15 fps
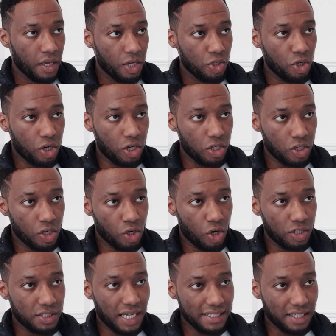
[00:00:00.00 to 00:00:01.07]
You're gonna
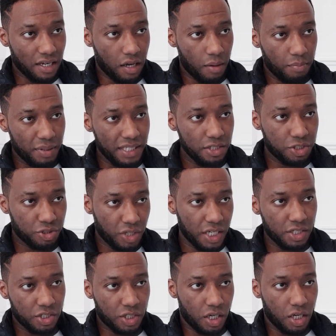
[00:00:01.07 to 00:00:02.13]
contact a complete
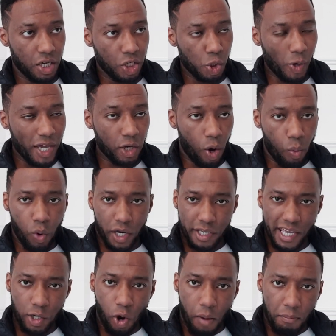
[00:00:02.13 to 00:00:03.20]
stranger. You ain't got what? You
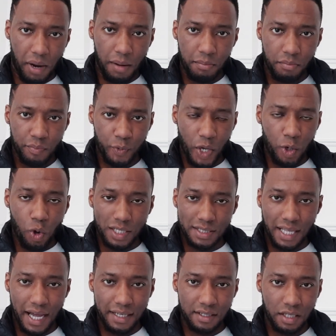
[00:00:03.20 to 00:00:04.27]
ain't got a mum? You ain't got a
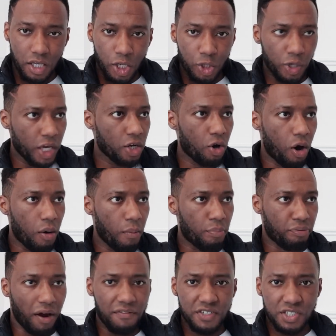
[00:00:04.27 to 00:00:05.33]
dad? You ain't got
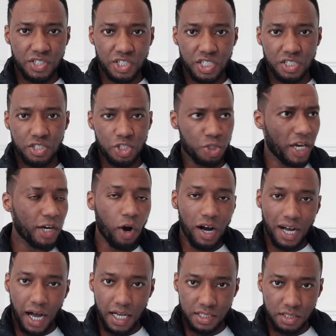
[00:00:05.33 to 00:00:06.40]
brothers and sisters. You ain't got
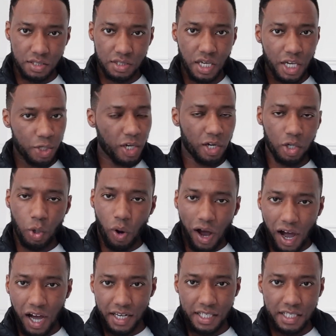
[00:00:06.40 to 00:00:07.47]
cousins. You ain't got no
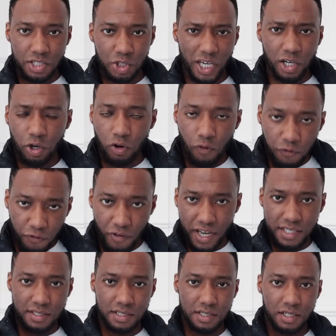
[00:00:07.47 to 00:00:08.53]
aunties. You ain't got no
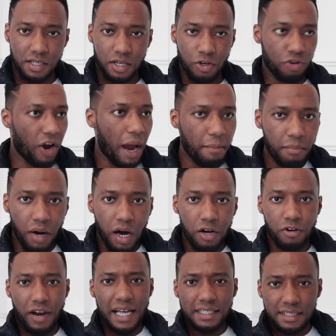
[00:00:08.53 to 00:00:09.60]
friends. Grandma,
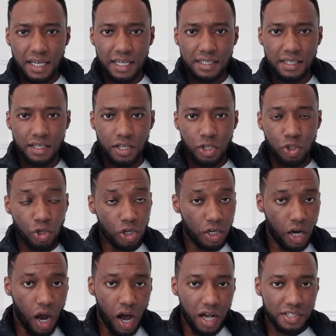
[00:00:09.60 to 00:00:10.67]
granddad. You're going
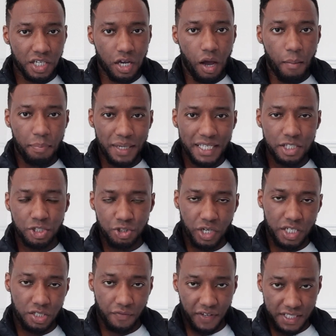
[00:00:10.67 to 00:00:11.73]
to ask a complete
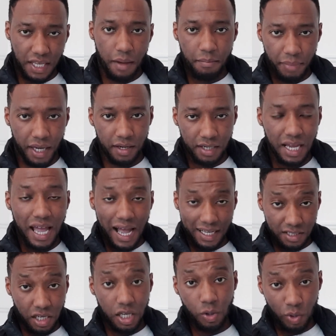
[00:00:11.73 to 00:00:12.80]
stranger for £10. i
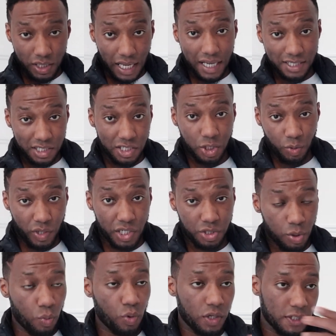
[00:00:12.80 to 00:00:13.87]
tell you what that
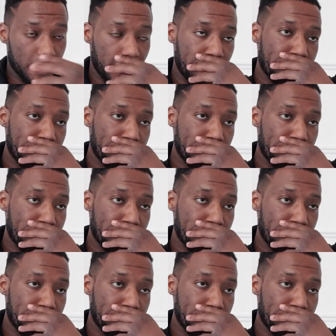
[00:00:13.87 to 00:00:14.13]
situation was.